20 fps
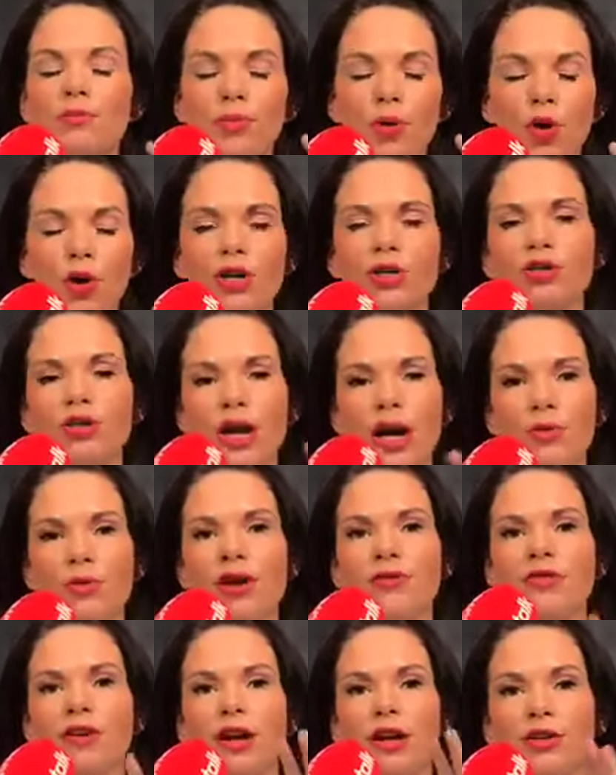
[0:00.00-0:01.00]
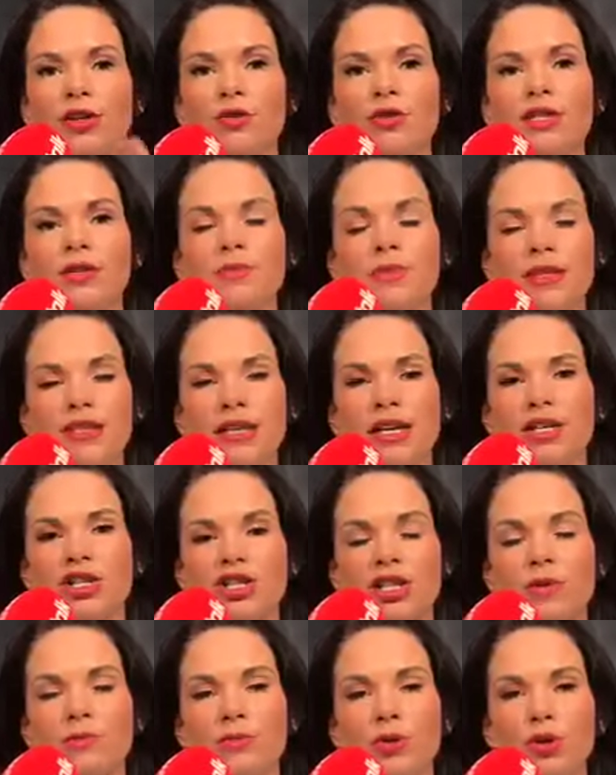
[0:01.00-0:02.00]
point, however, on using medicated
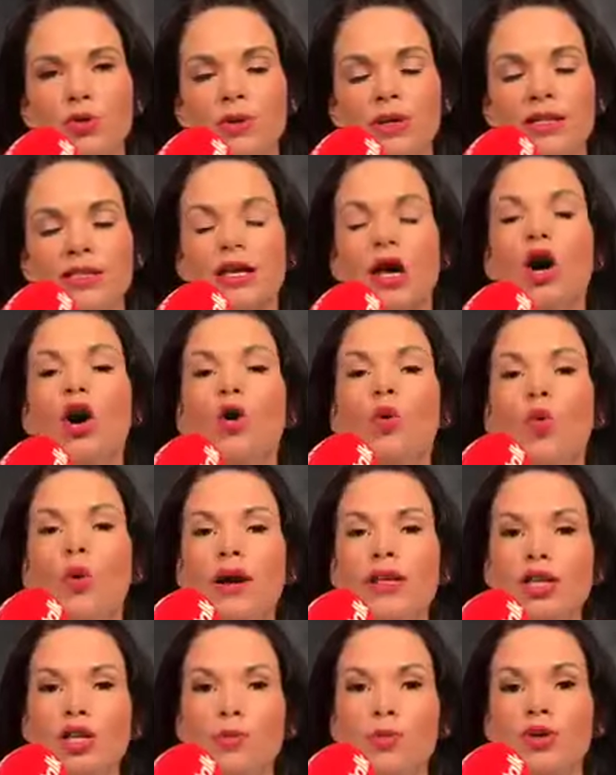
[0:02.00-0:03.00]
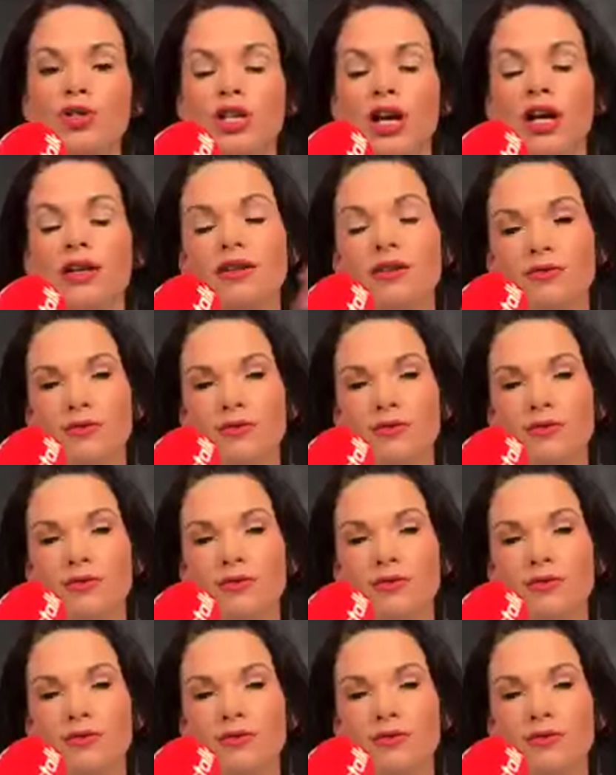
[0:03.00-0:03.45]
shampoo is when you put on,